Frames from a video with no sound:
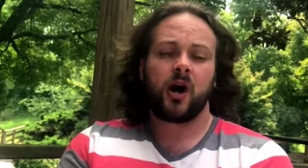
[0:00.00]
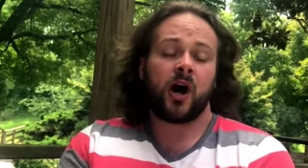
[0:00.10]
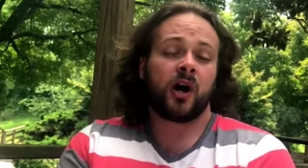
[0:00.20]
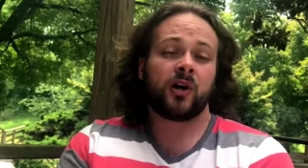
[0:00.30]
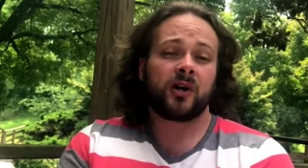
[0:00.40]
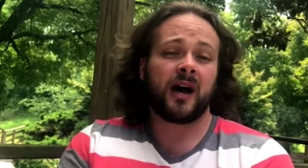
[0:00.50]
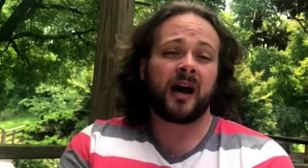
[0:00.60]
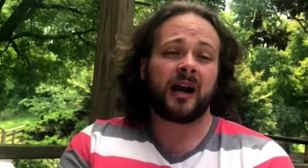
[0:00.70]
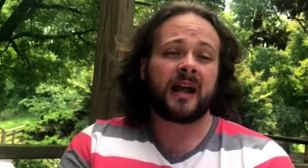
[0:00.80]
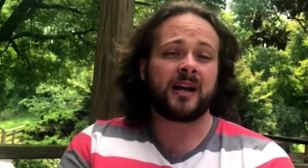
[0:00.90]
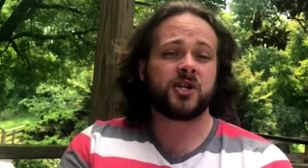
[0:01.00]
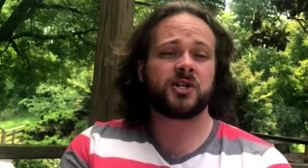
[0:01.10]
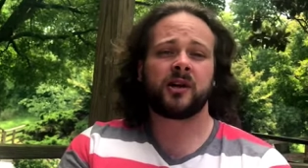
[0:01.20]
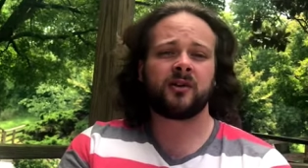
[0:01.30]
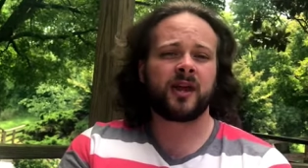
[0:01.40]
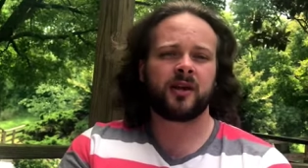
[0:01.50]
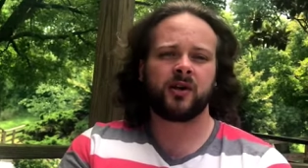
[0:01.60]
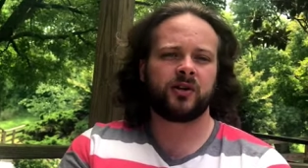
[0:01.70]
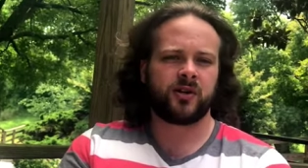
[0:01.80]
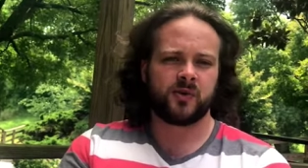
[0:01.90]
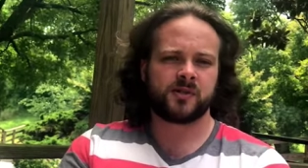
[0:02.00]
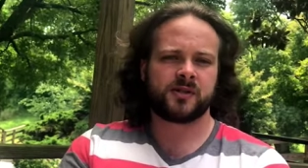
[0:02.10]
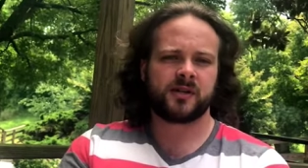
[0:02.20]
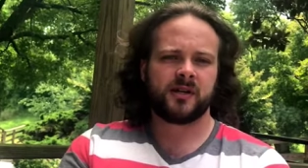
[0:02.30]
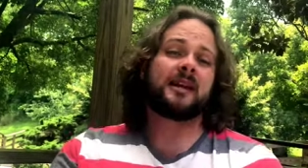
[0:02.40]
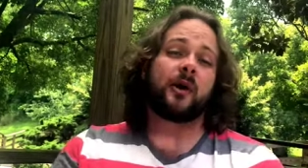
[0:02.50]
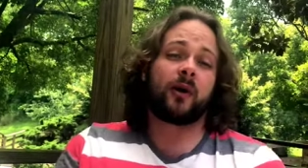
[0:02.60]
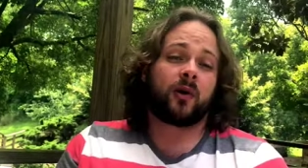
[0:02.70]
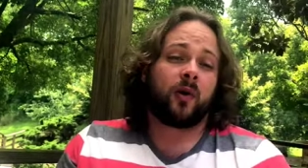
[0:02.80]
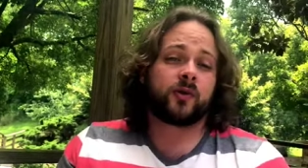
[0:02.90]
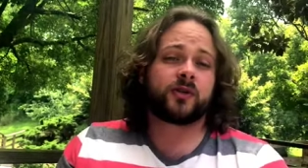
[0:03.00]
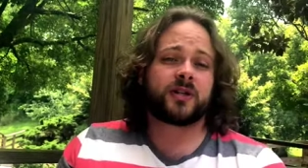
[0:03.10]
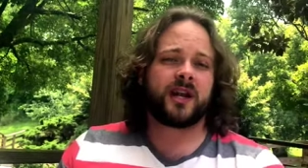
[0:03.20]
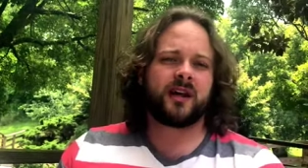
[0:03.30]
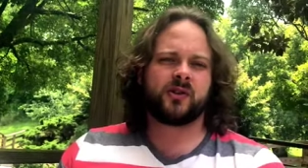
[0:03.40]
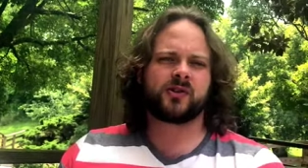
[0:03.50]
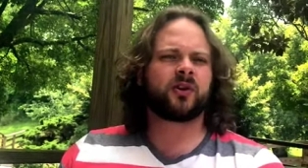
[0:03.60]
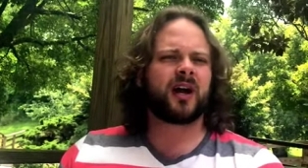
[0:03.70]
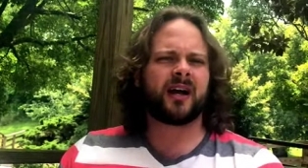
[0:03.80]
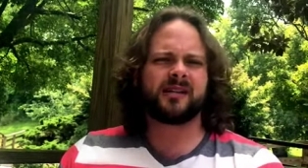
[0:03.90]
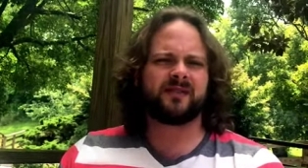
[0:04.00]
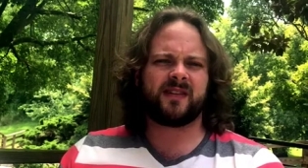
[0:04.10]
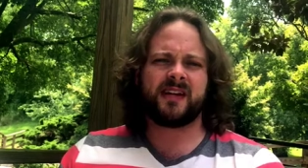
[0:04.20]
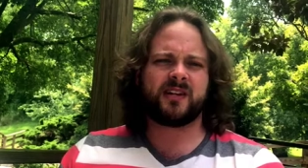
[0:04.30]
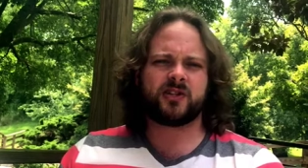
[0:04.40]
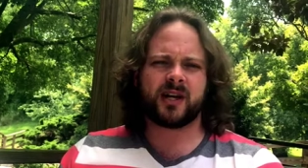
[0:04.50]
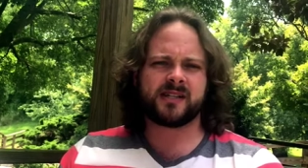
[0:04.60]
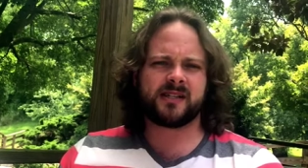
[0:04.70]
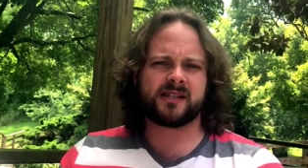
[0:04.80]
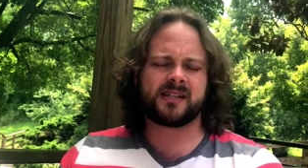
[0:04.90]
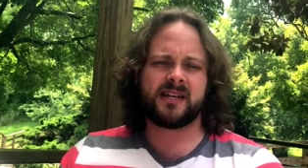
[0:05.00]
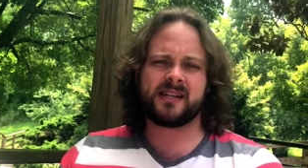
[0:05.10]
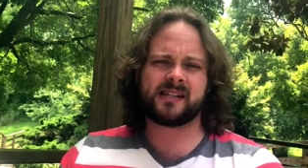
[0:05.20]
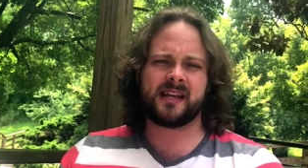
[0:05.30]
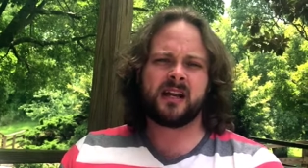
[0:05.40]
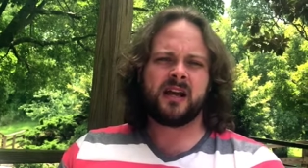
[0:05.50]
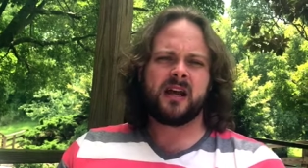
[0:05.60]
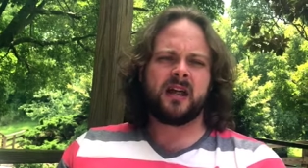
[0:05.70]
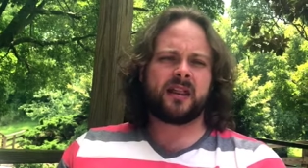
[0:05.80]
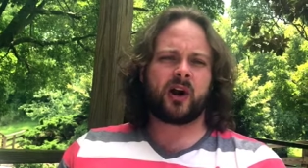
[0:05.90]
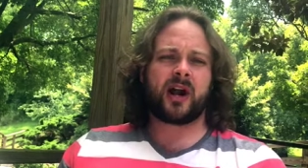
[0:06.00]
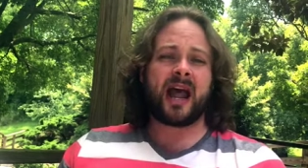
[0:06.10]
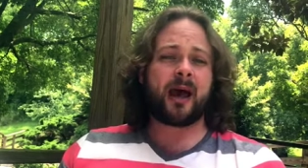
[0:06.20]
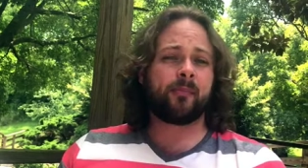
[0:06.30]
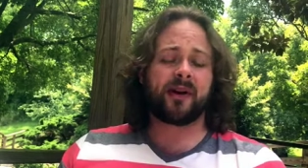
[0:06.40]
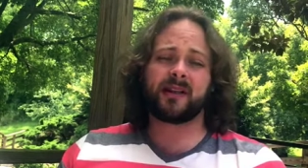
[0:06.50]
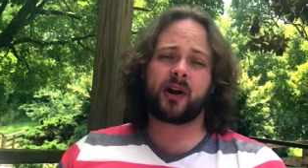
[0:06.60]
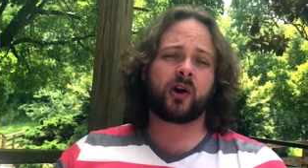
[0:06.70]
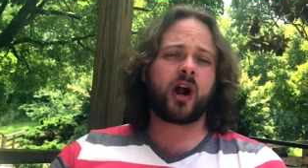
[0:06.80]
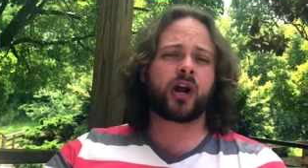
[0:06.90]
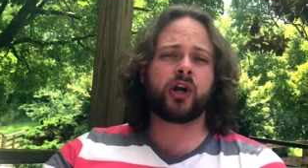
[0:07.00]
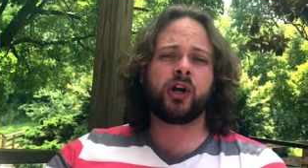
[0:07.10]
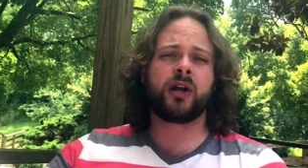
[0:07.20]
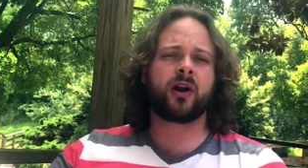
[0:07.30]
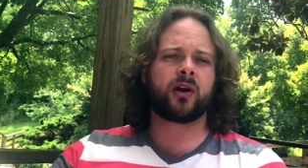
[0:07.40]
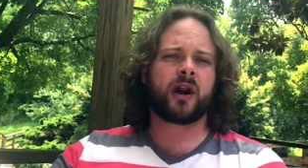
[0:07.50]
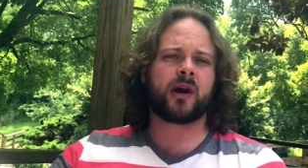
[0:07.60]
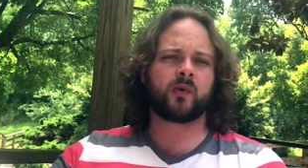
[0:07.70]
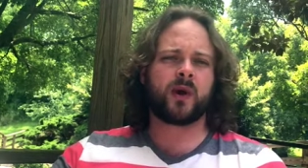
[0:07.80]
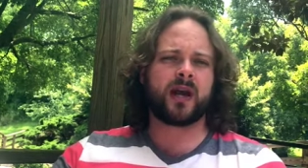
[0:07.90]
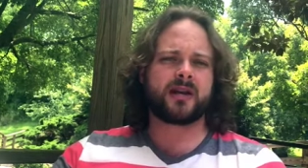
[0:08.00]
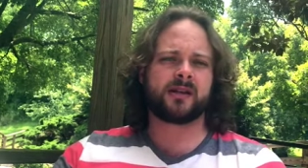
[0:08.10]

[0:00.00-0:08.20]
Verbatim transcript: Honor God and share that good news. Now in our culture today, there's all kinds of injustice, things that are happening that are not good and are not right.